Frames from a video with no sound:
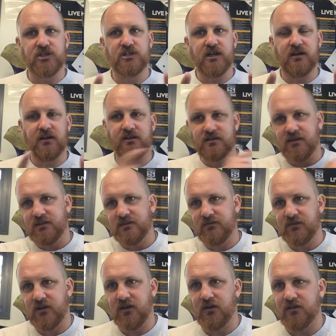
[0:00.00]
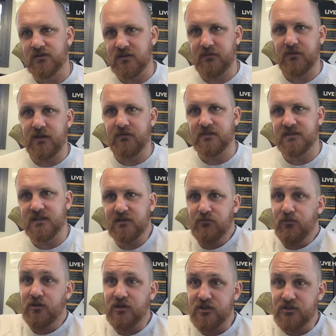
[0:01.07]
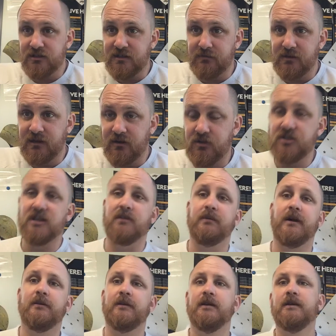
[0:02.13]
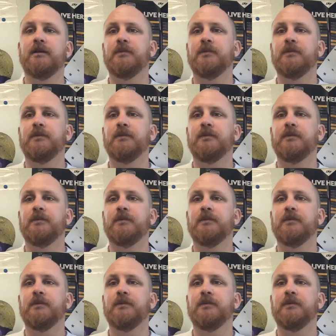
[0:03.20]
Shout out to his videos, and if you haven't seen him already, you should definitely go check him out.